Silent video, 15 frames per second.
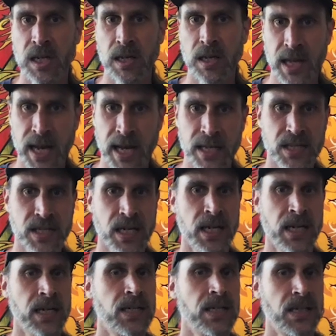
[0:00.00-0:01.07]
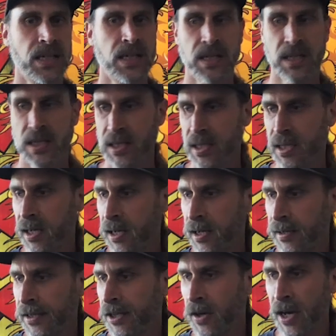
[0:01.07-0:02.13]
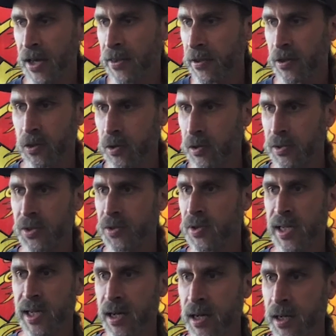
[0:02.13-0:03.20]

that's, ethical and doing,